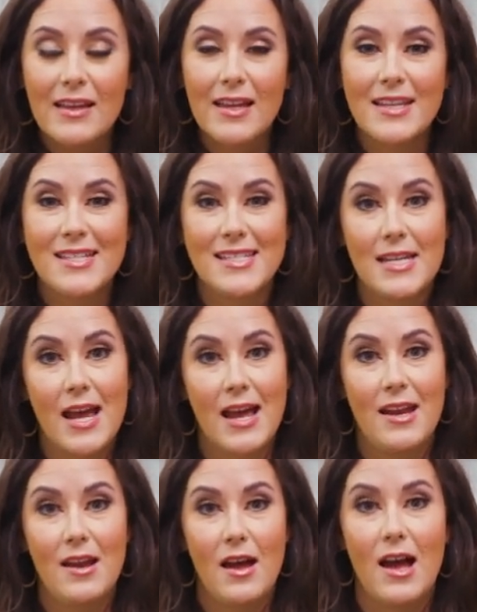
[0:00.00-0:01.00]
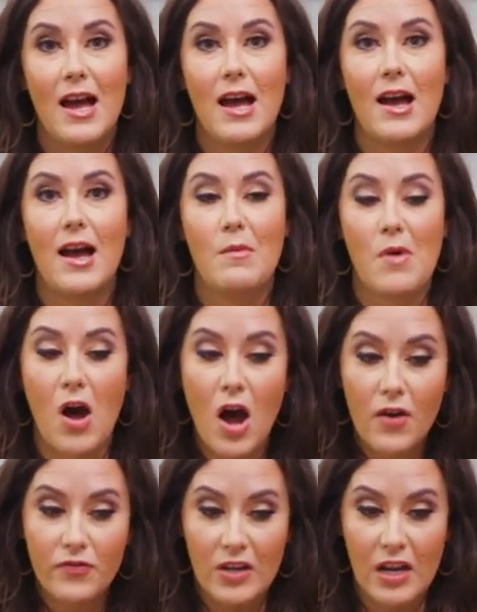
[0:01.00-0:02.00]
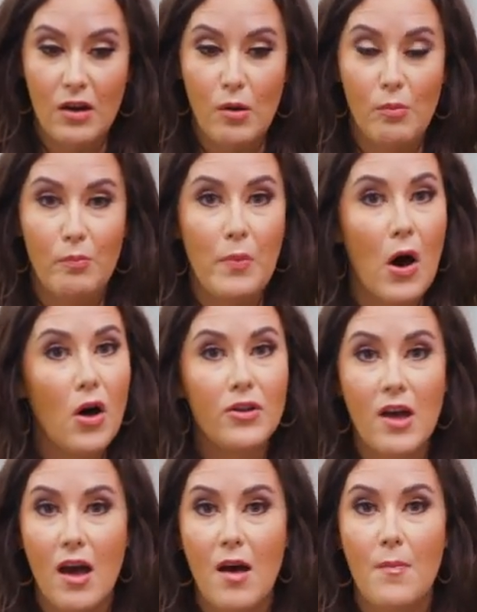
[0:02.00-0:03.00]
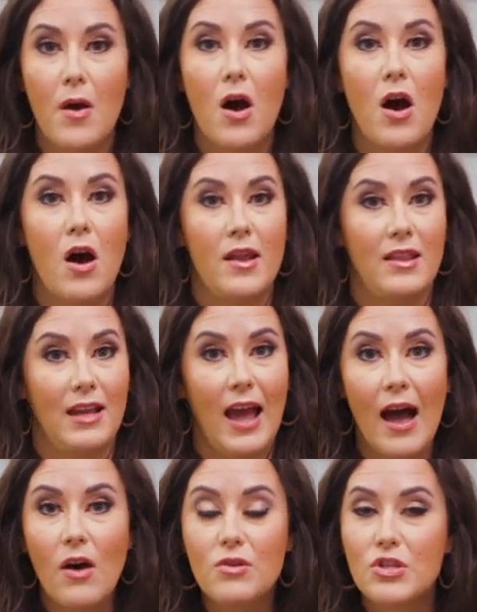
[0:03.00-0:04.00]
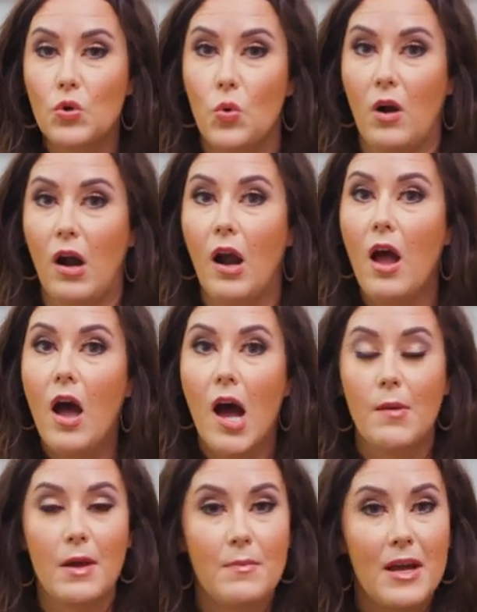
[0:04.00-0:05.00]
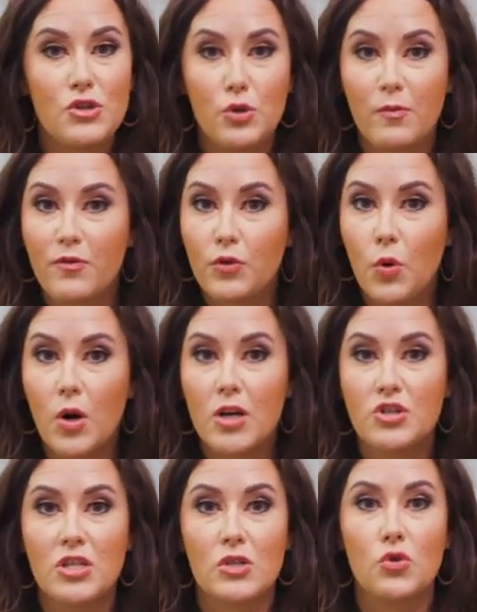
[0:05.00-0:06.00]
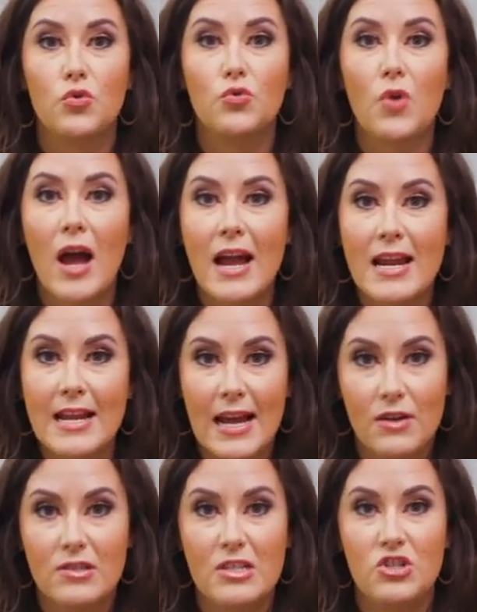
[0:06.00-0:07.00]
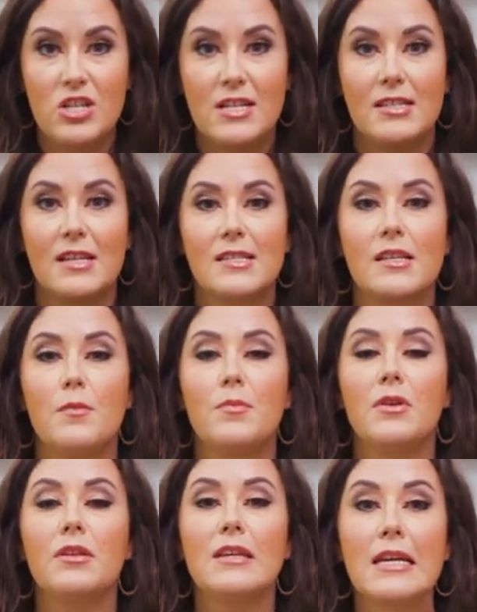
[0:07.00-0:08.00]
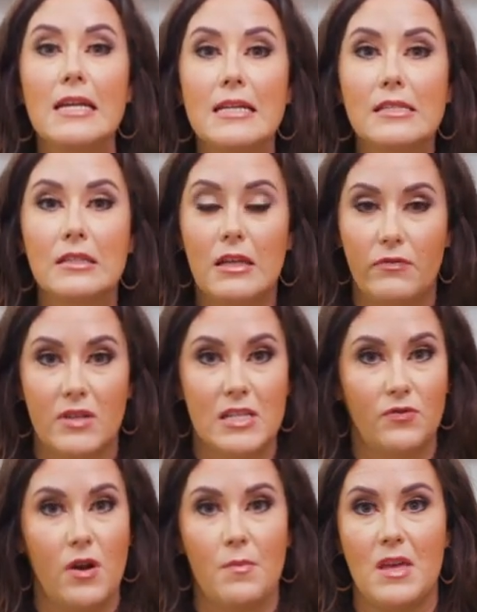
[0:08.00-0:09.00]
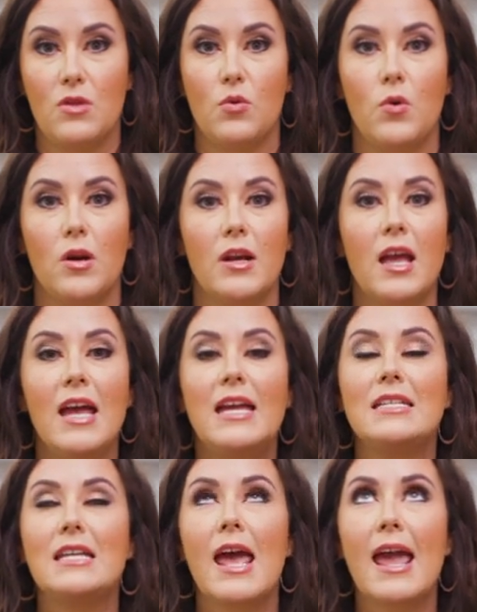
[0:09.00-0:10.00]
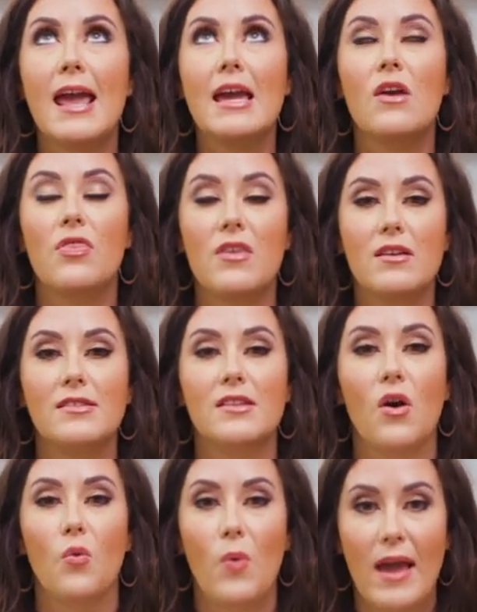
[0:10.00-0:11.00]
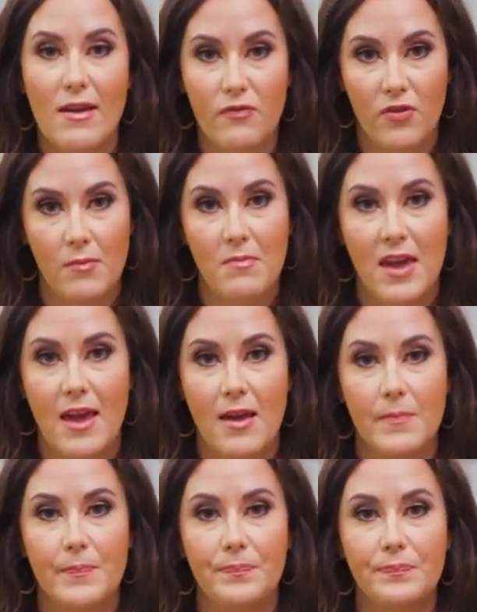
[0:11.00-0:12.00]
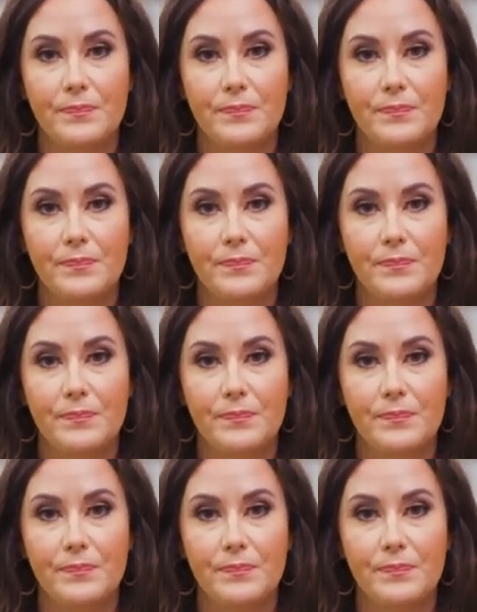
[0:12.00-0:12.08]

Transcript: Instead, I'm often balled up on the couch or on my bedroom floor, just crying out to Jesus, Please lift this from me, Lord. Take this away from me.